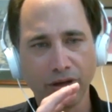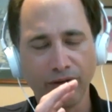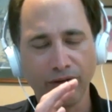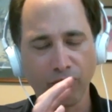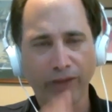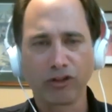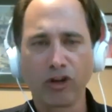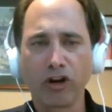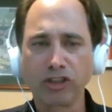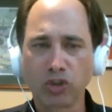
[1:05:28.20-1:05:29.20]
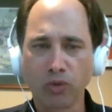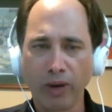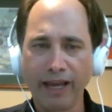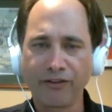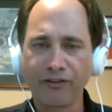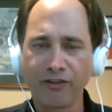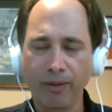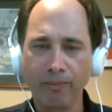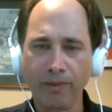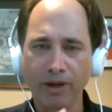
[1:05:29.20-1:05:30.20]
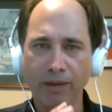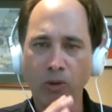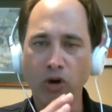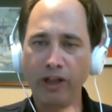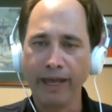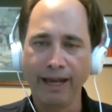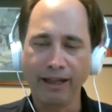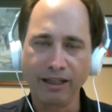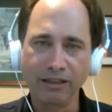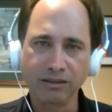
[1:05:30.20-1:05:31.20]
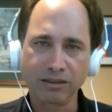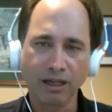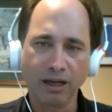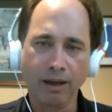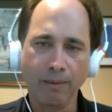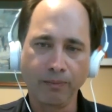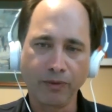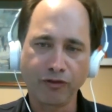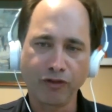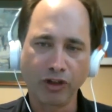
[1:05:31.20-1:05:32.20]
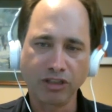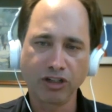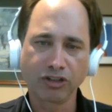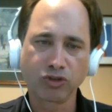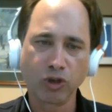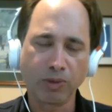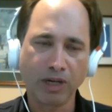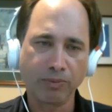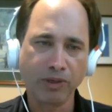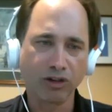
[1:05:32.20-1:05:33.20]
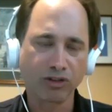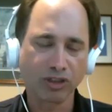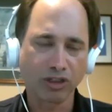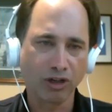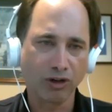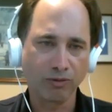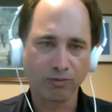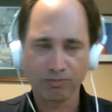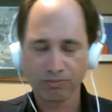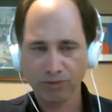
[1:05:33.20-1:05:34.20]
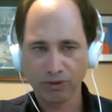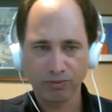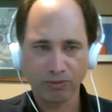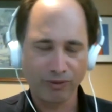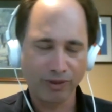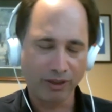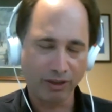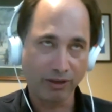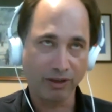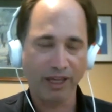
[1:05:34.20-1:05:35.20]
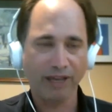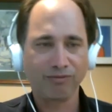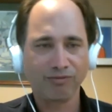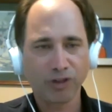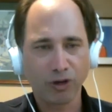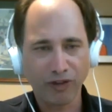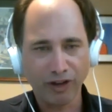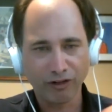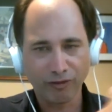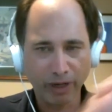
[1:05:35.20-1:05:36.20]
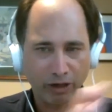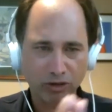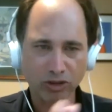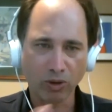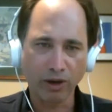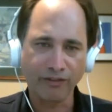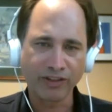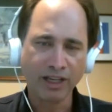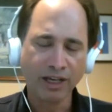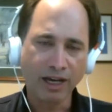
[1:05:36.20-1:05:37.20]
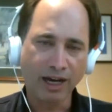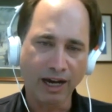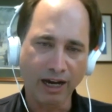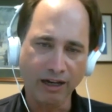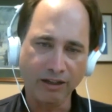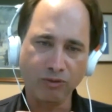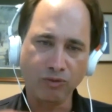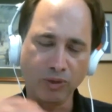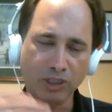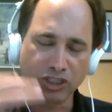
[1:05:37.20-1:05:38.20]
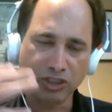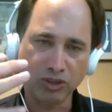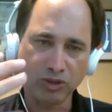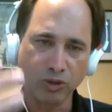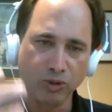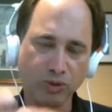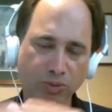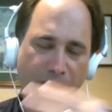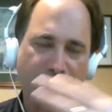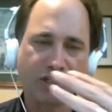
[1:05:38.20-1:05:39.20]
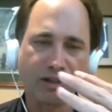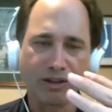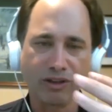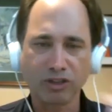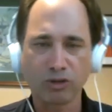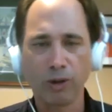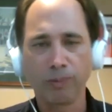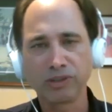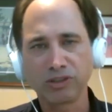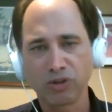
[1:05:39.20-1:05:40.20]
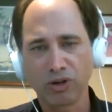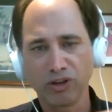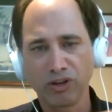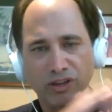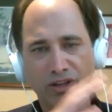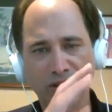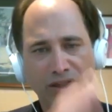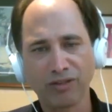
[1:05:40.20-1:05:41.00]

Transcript: a rather large grant from uh, Paul Allen's um, Frontiers Group a couple of years ago. The, the late co-founder of Microsoft, uh, which whose mission in this group was to sort of look at this, these